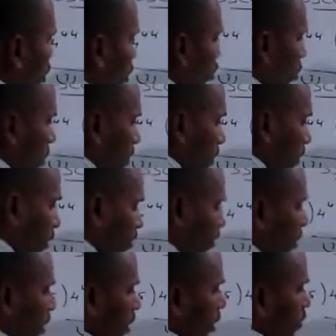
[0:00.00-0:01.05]
to the power
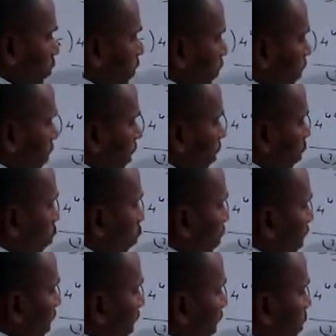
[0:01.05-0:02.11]
22
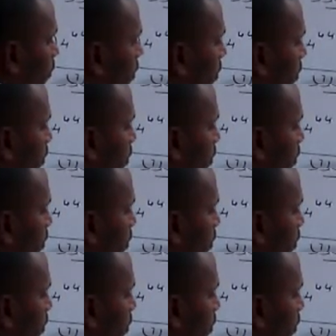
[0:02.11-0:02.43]
we can express